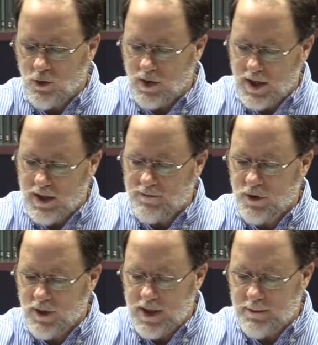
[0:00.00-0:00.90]
love
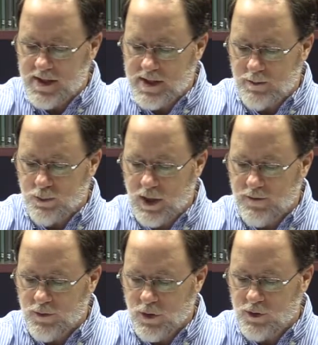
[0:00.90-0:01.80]
your enemies and pray
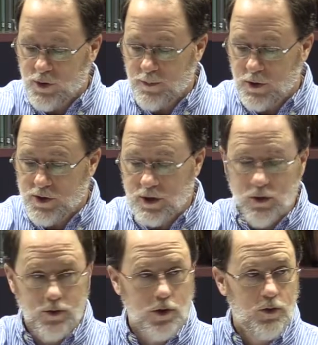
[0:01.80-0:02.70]
for those who
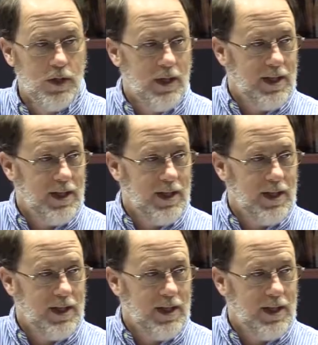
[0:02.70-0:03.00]
persecute you.